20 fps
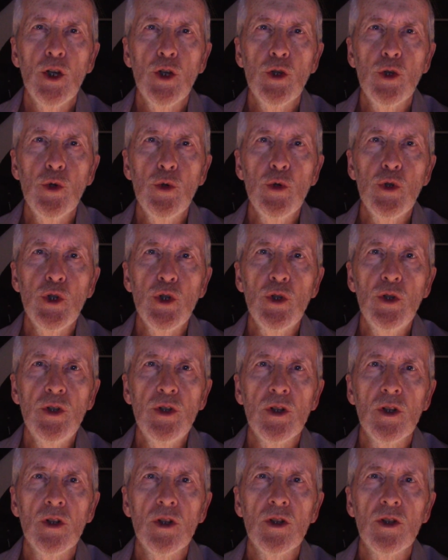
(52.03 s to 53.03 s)
You
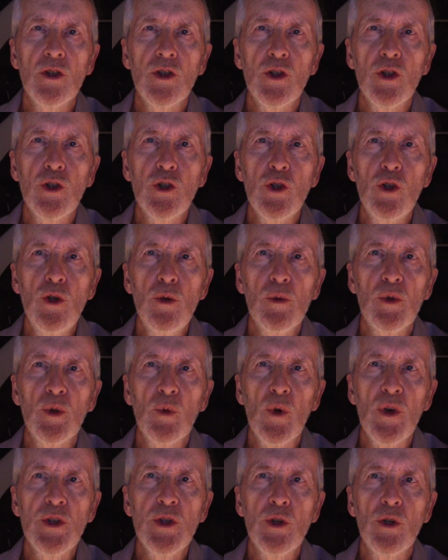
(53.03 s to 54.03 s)
should determine
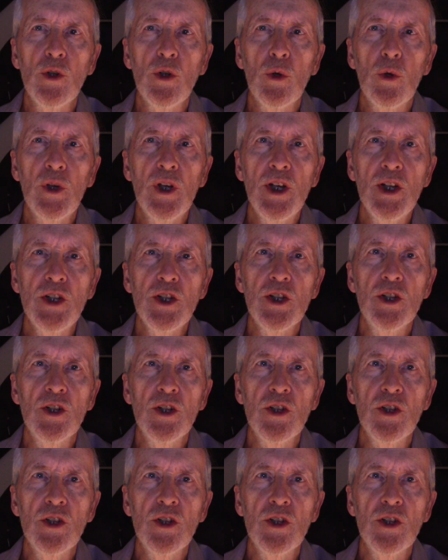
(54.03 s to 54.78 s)
whether your location